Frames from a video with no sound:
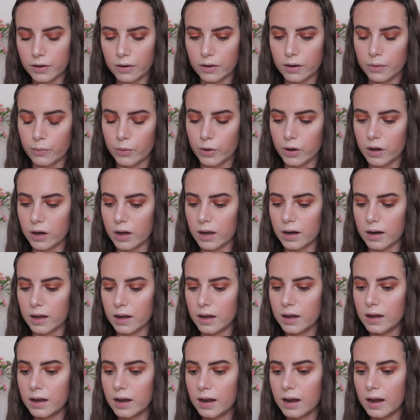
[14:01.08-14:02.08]
don't know what
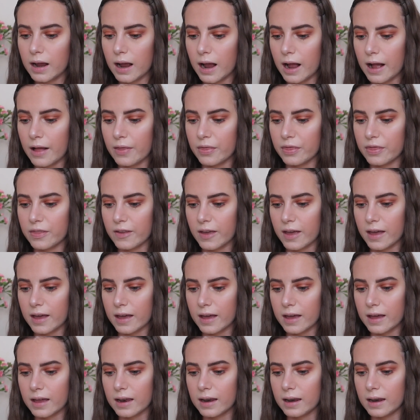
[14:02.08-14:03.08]
colour, and their